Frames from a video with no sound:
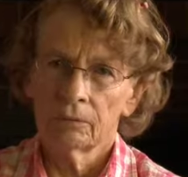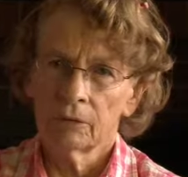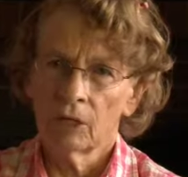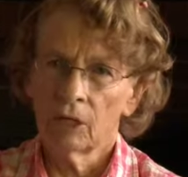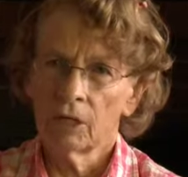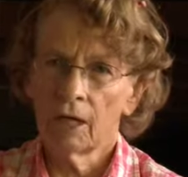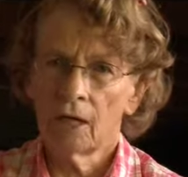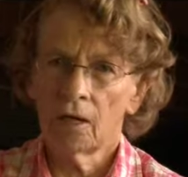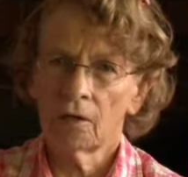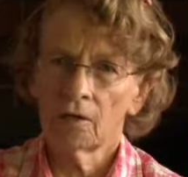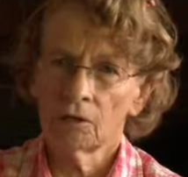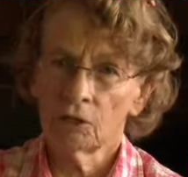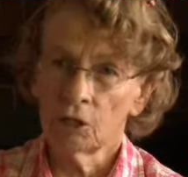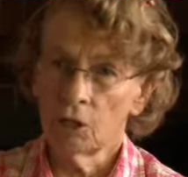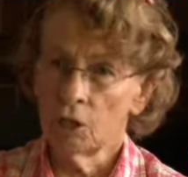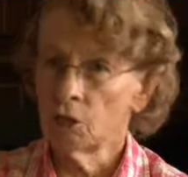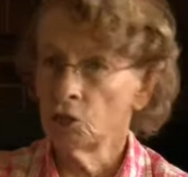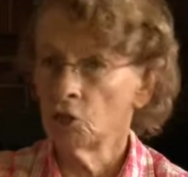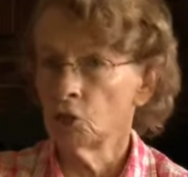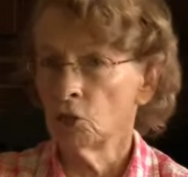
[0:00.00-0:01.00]
Get out.
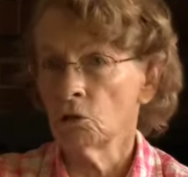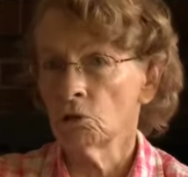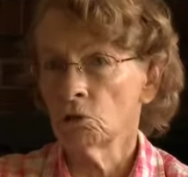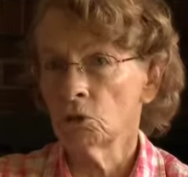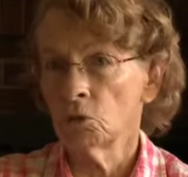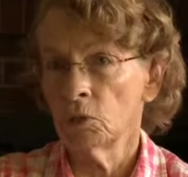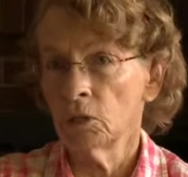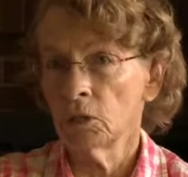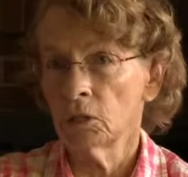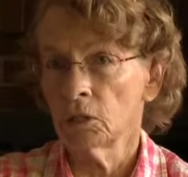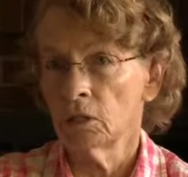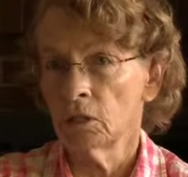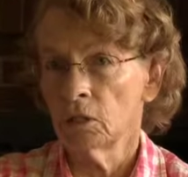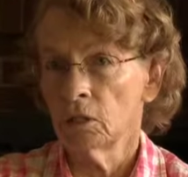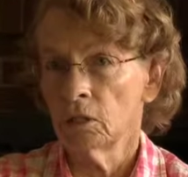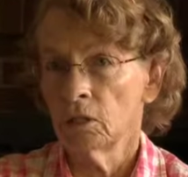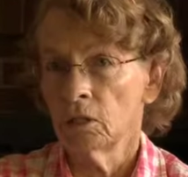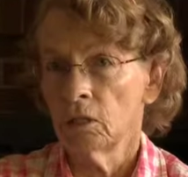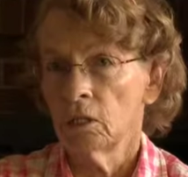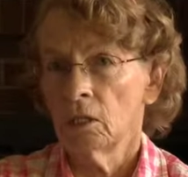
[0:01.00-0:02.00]
He had chose the whiskey.
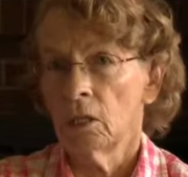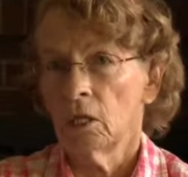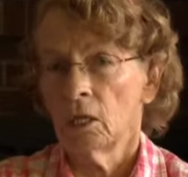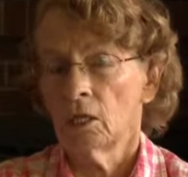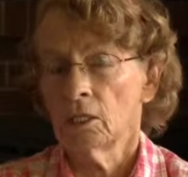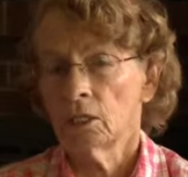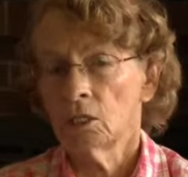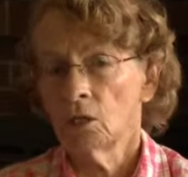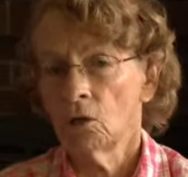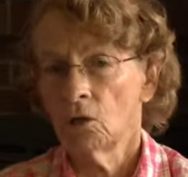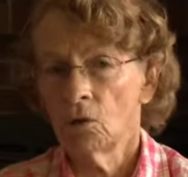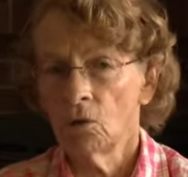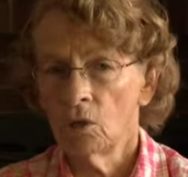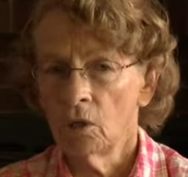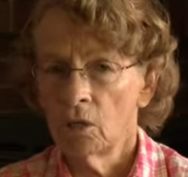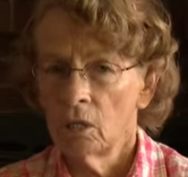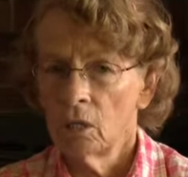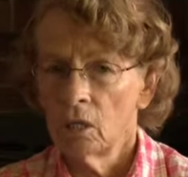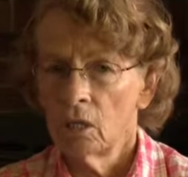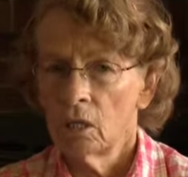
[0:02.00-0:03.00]
And so
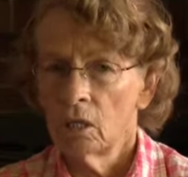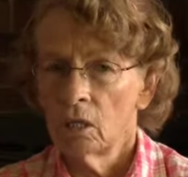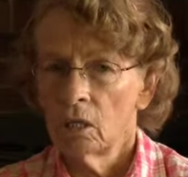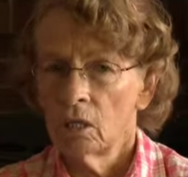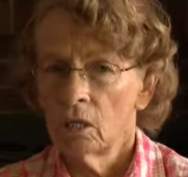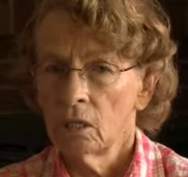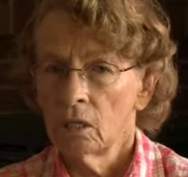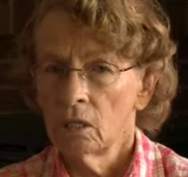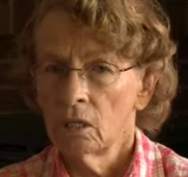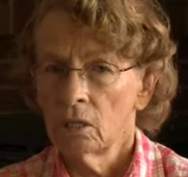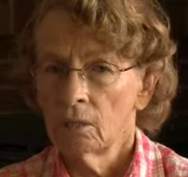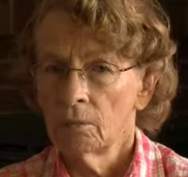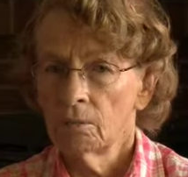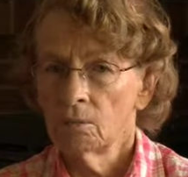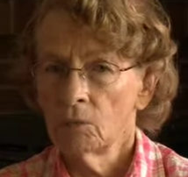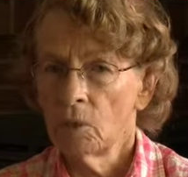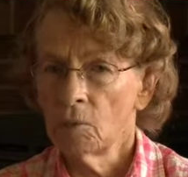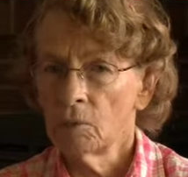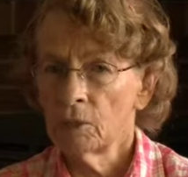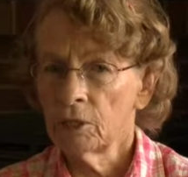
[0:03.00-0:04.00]

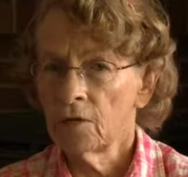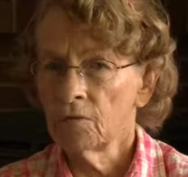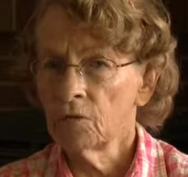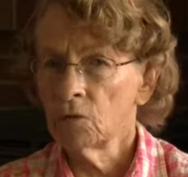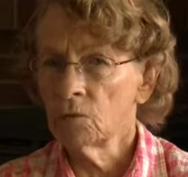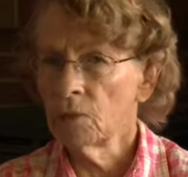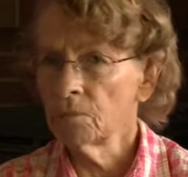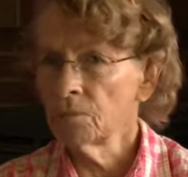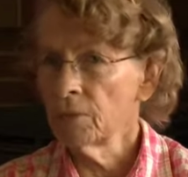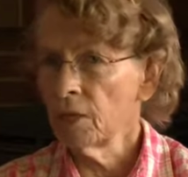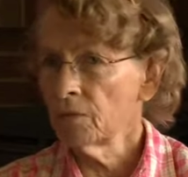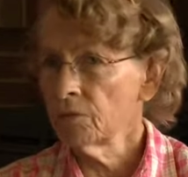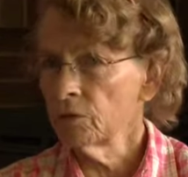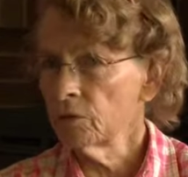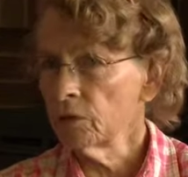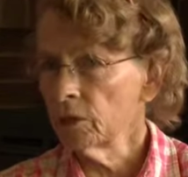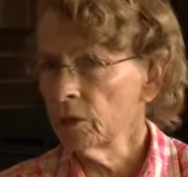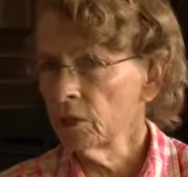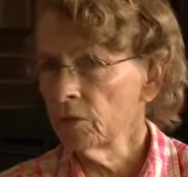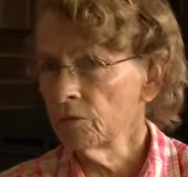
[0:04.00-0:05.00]
Mama never went back
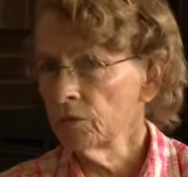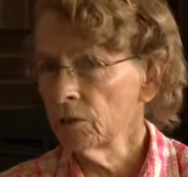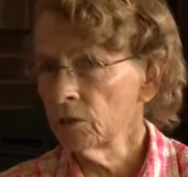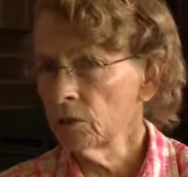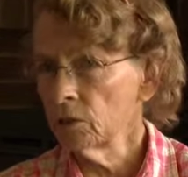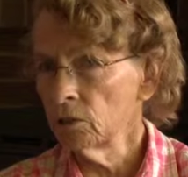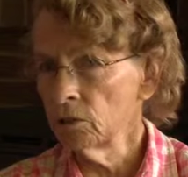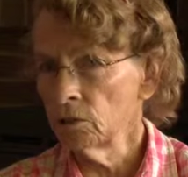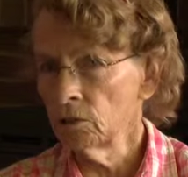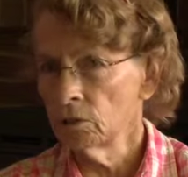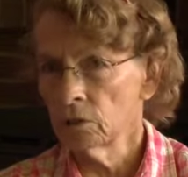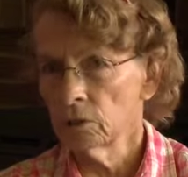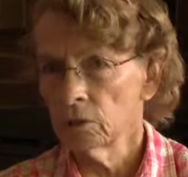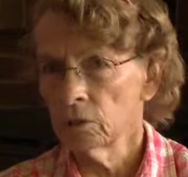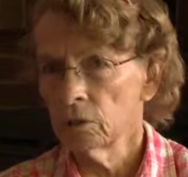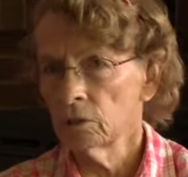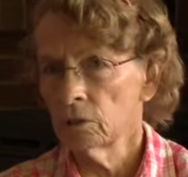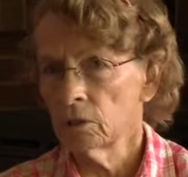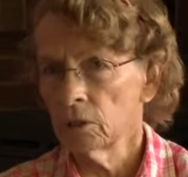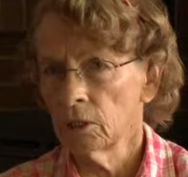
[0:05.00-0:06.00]
for any of her clothes
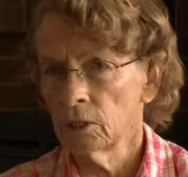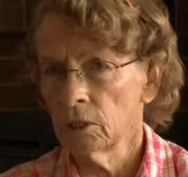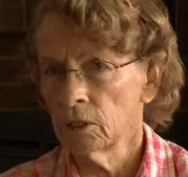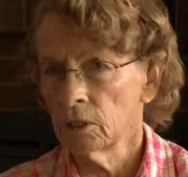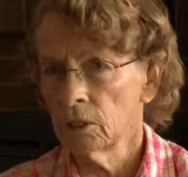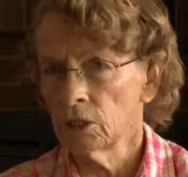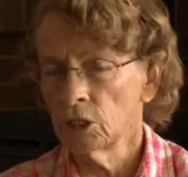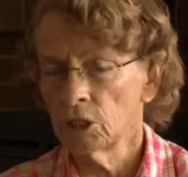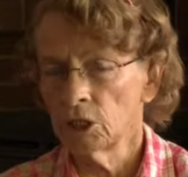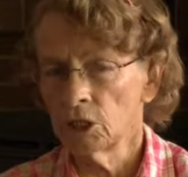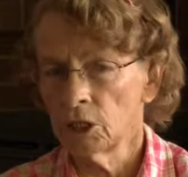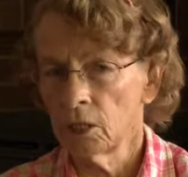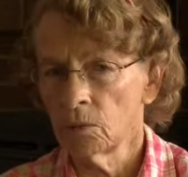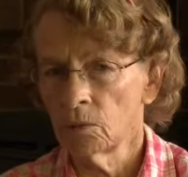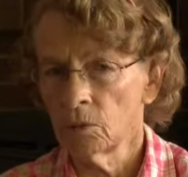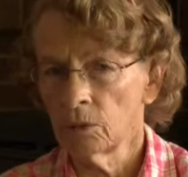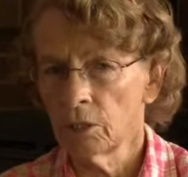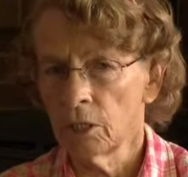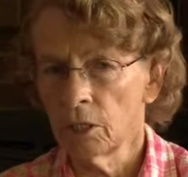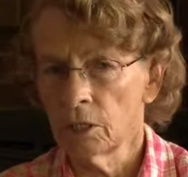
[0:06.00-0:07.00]
or anything. She stayed
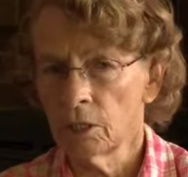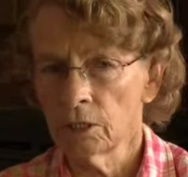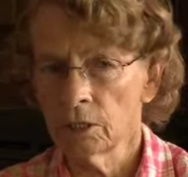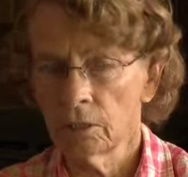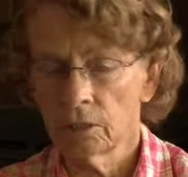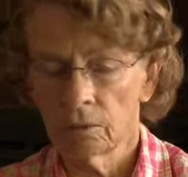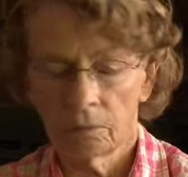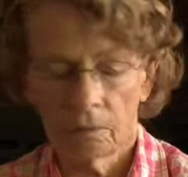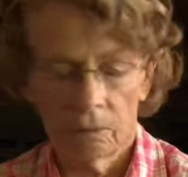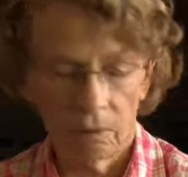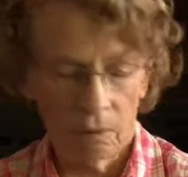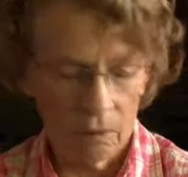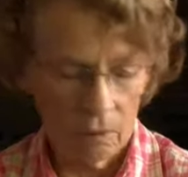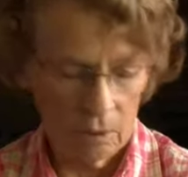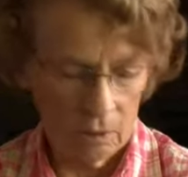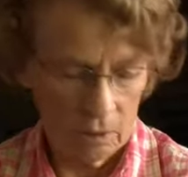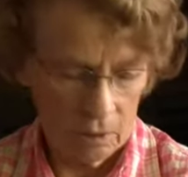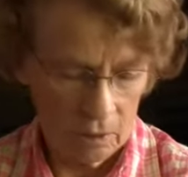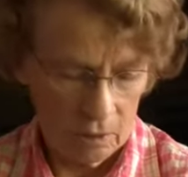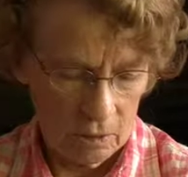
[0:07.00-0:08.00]
with us
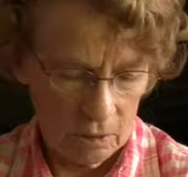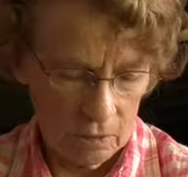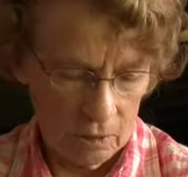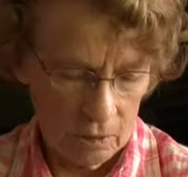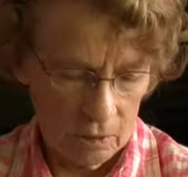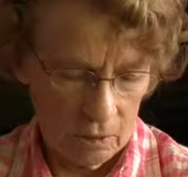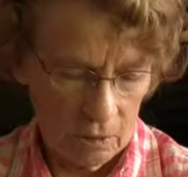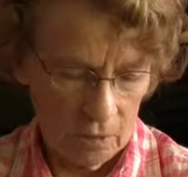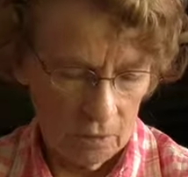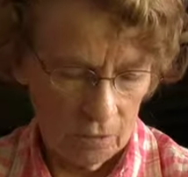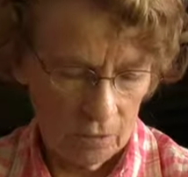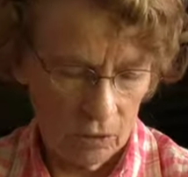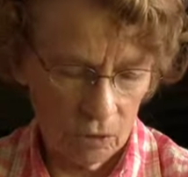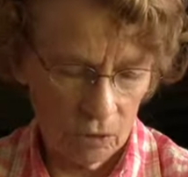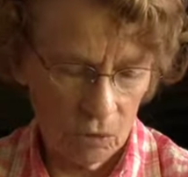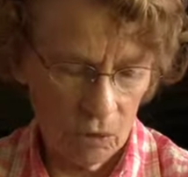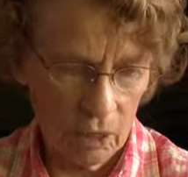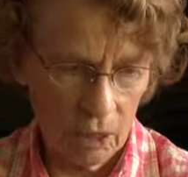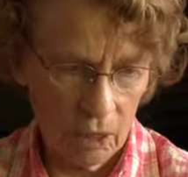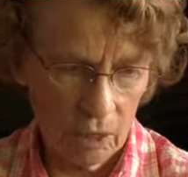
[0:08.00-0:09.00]
for a
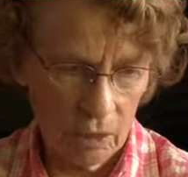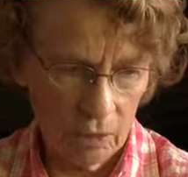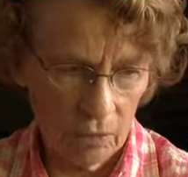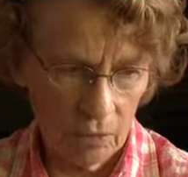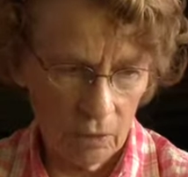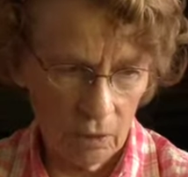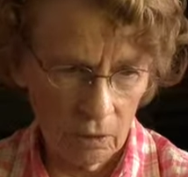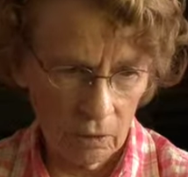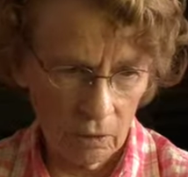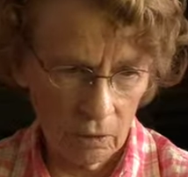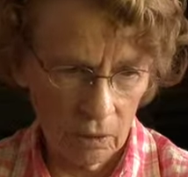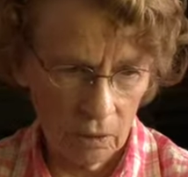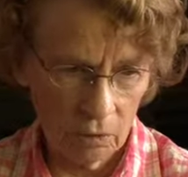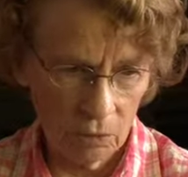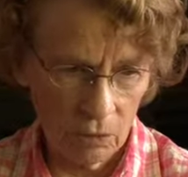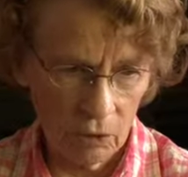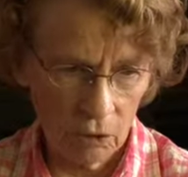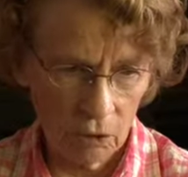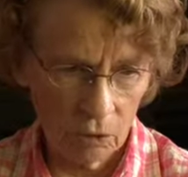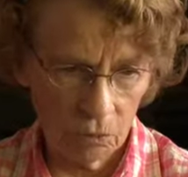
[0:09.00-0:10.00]
while
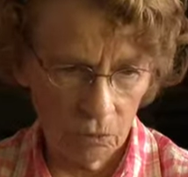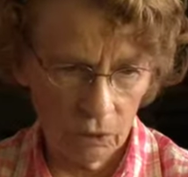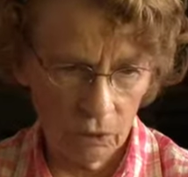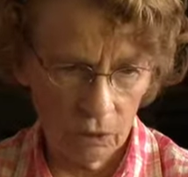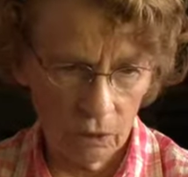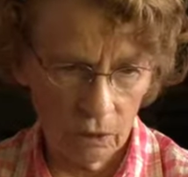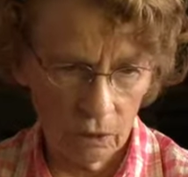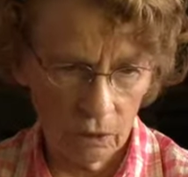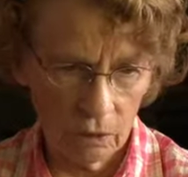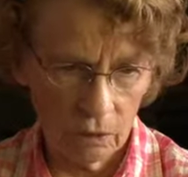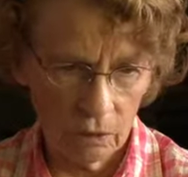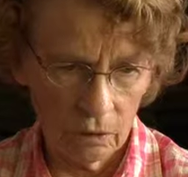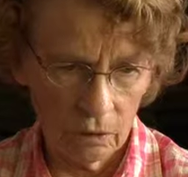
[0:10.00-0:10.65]
and went to work